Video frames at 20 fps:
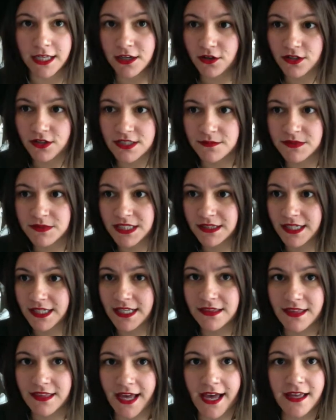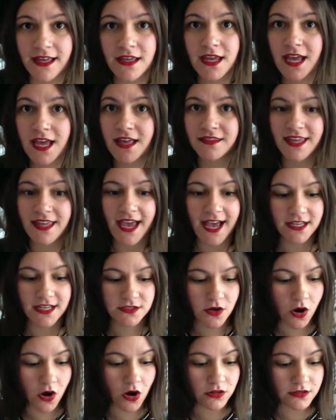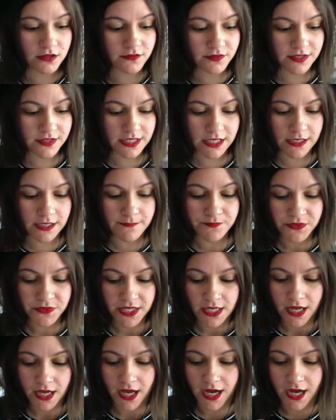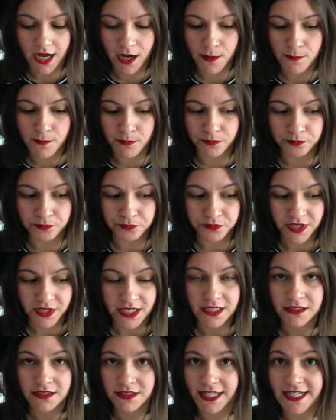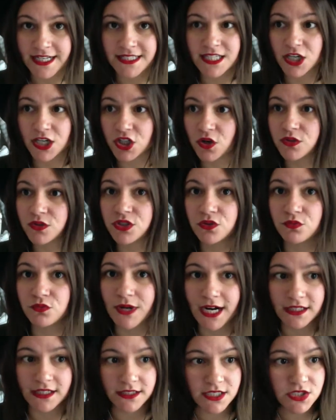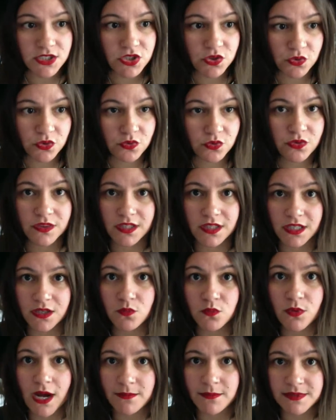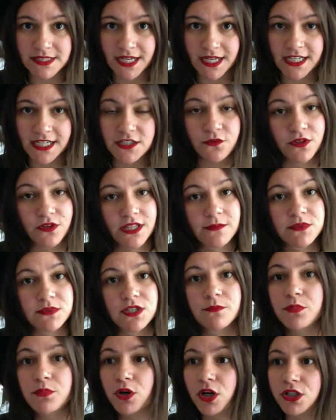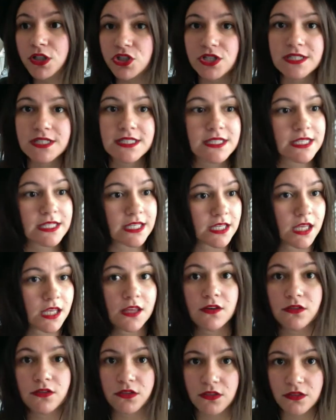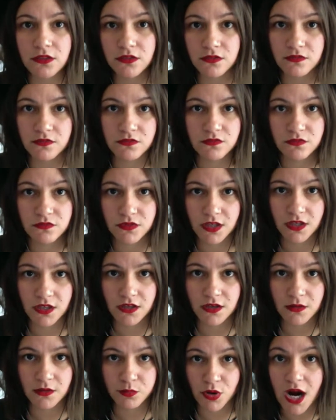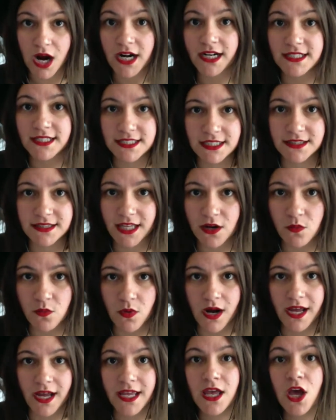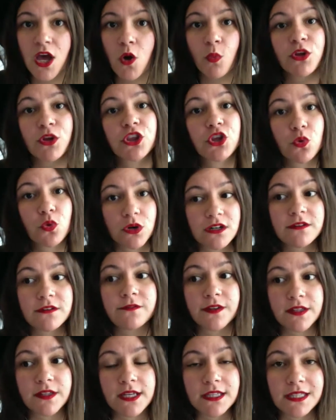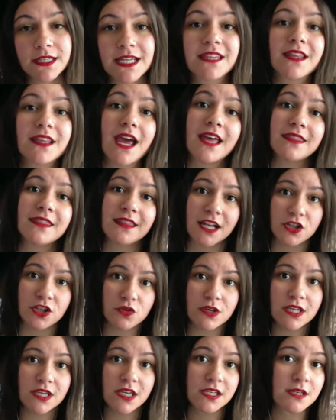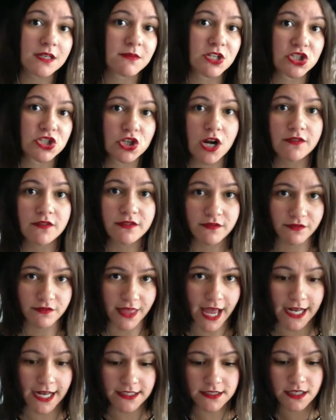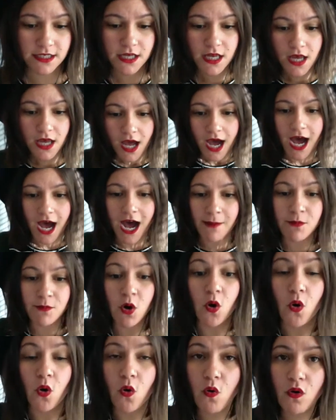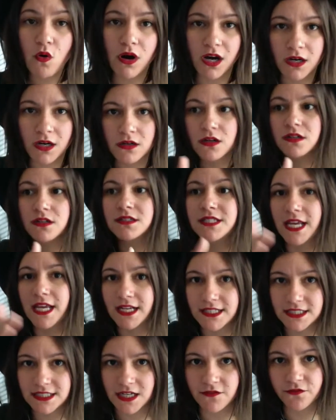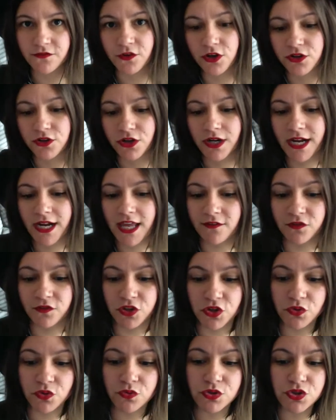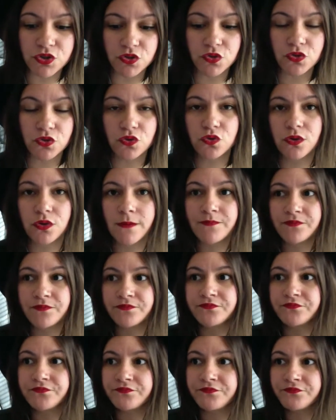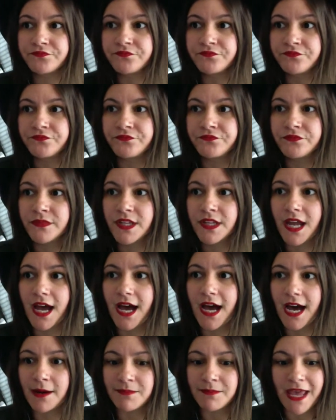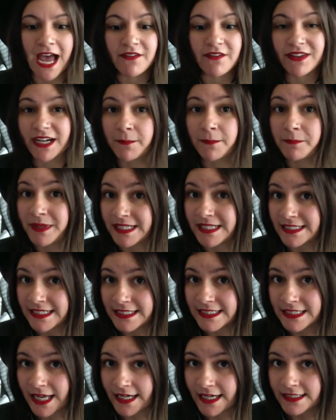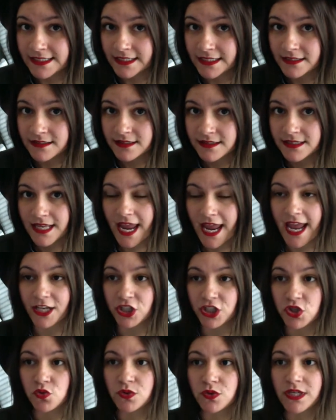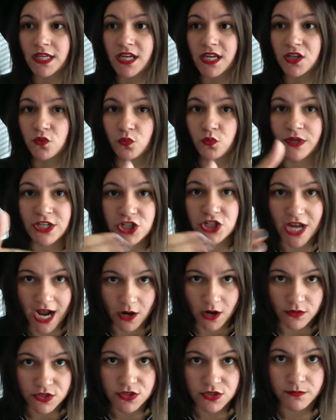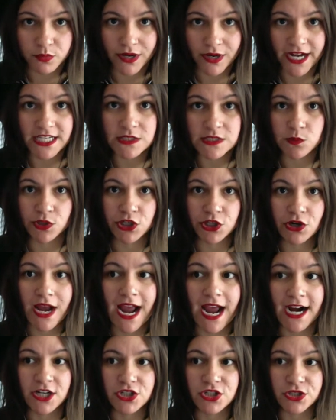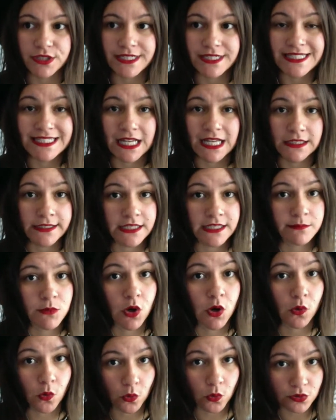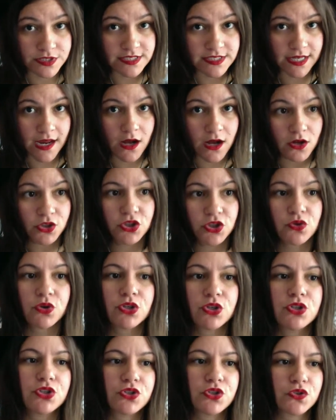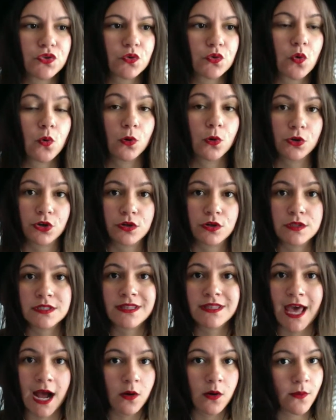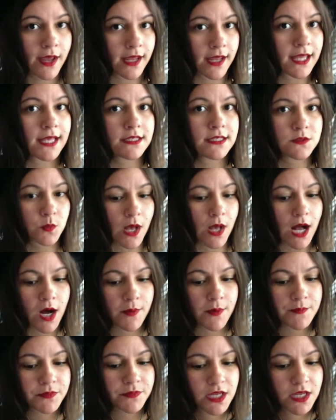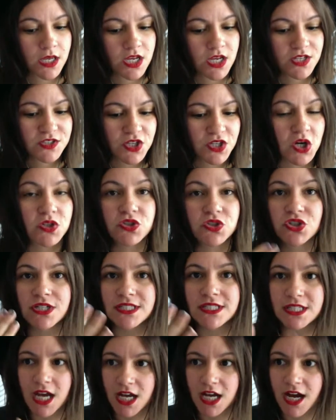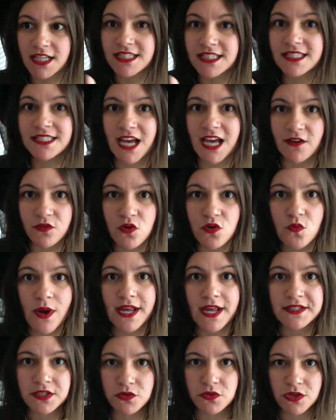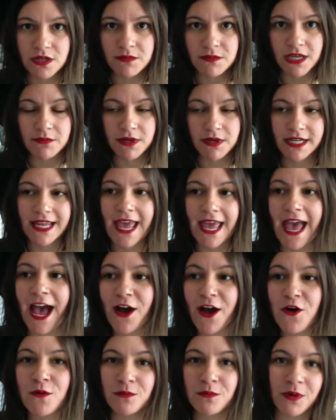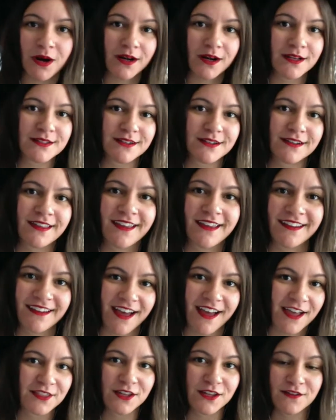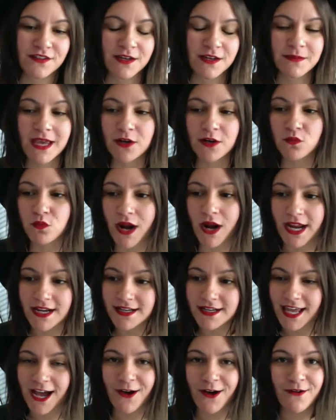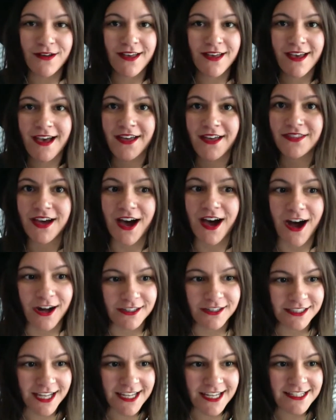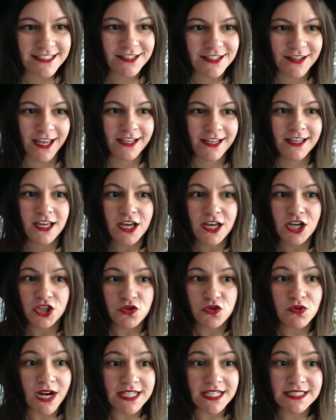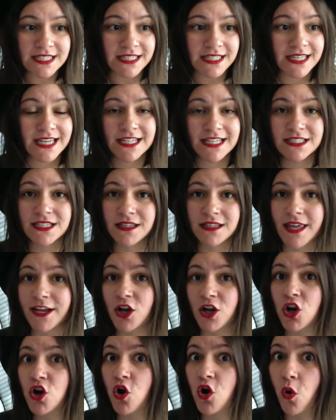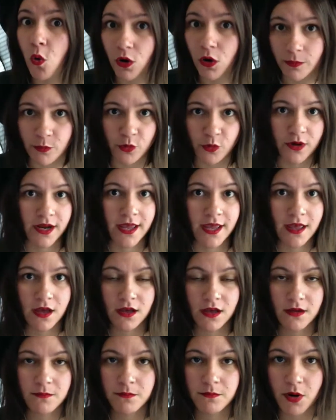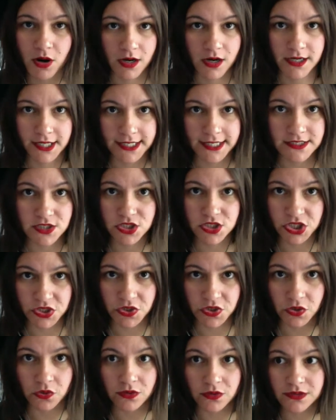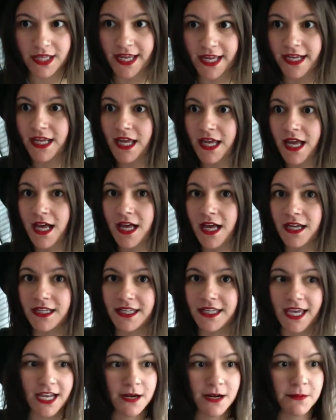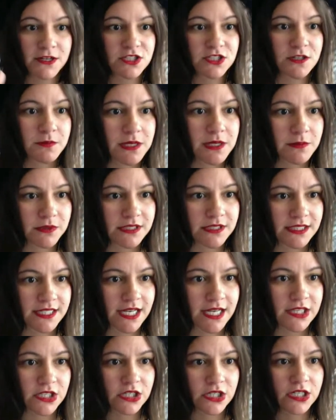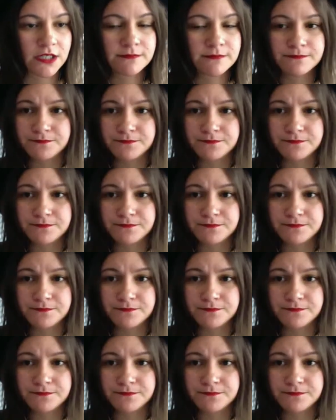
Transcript: or something like that that has all of the um links that go directly to the websites for them to purchase the the products that they want with your affiliate link and then you can get commission off of that um, or take a step further if you do um, have like a business license and you can reach out to brands where you're actually selling them wholesale you can do orders that way as well so just a uh, several ways that you can make money. At home parties are like I love them. And right now, the holidays, like you guys can get into like corporate parties too. Like get a bunch of people together